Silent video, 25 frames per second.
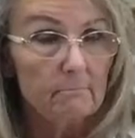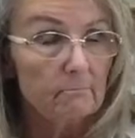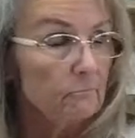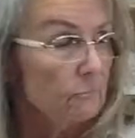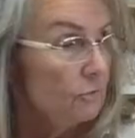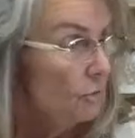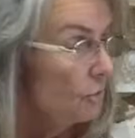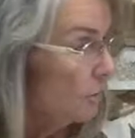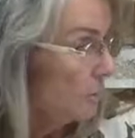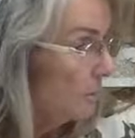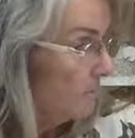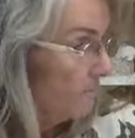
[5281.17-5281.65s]

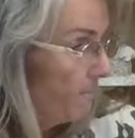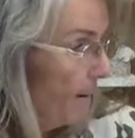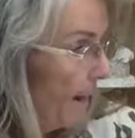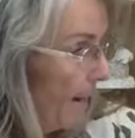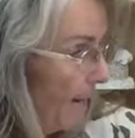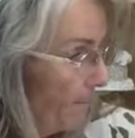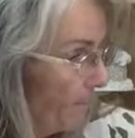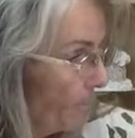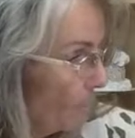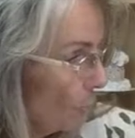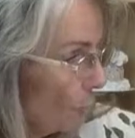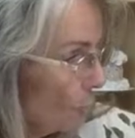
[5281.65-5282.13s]
just
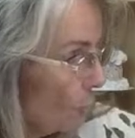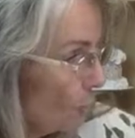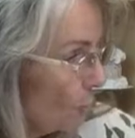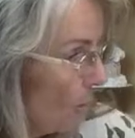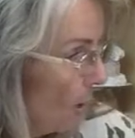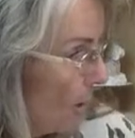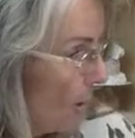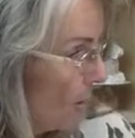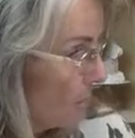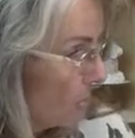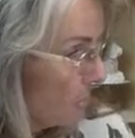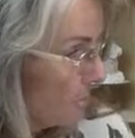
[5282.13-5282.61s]
paper
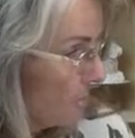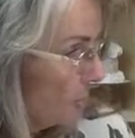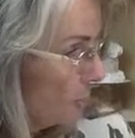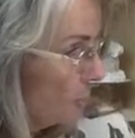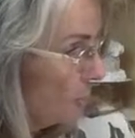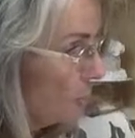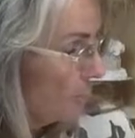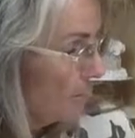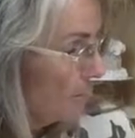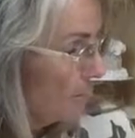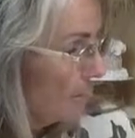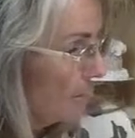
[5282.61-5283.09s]
straws that
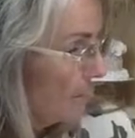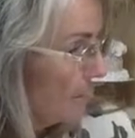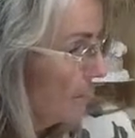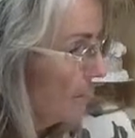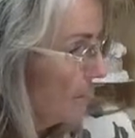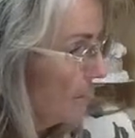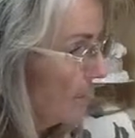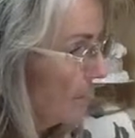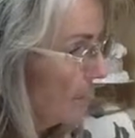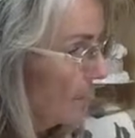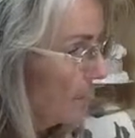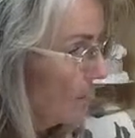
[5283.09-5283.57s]
you can
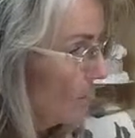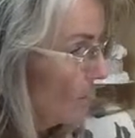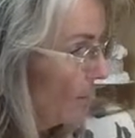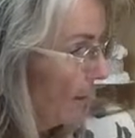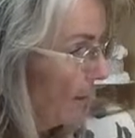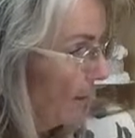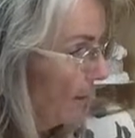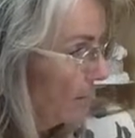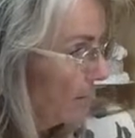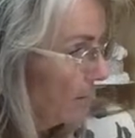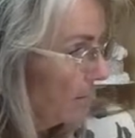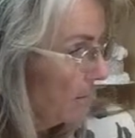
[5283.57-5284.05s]
get
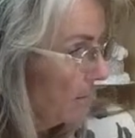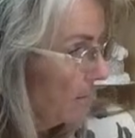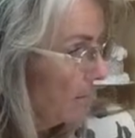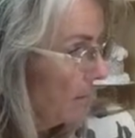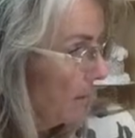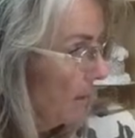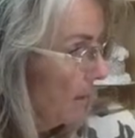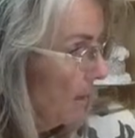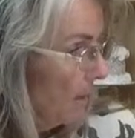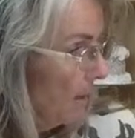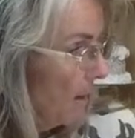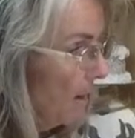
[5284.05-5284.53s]
anywhere.
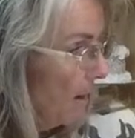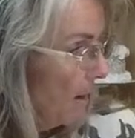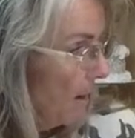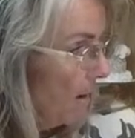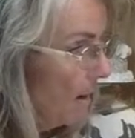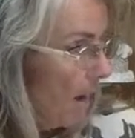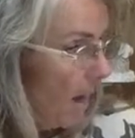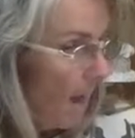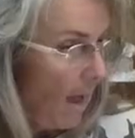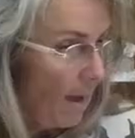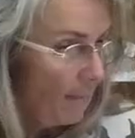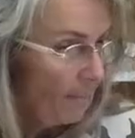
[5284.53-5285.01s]

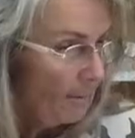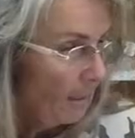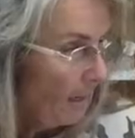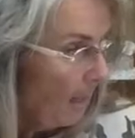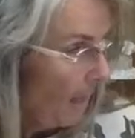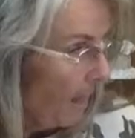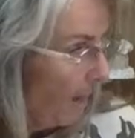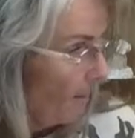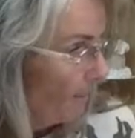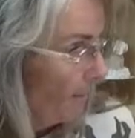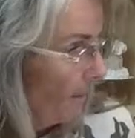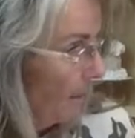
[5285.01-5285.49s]
Hobby
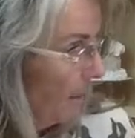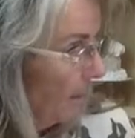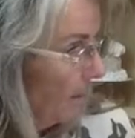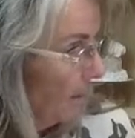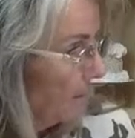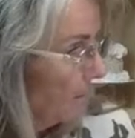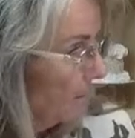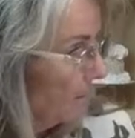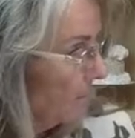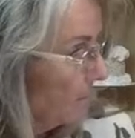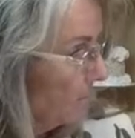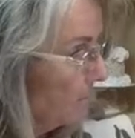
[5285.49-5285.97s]
Lobby,
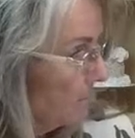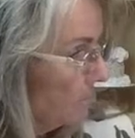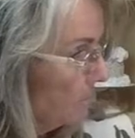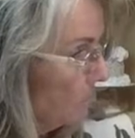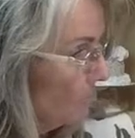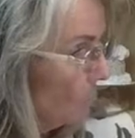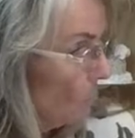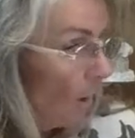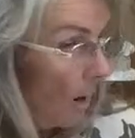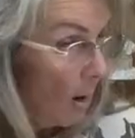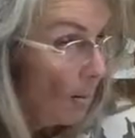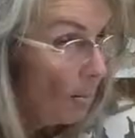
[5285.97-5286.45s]

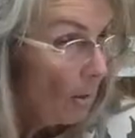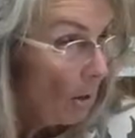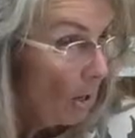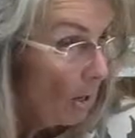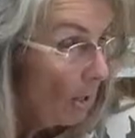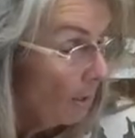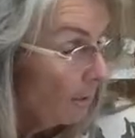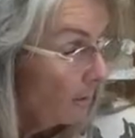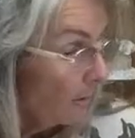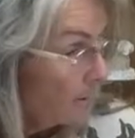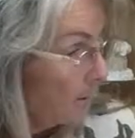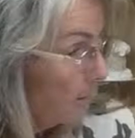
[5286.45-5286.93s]

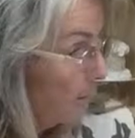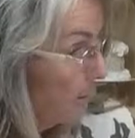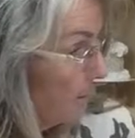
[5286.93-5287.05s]
Walmart.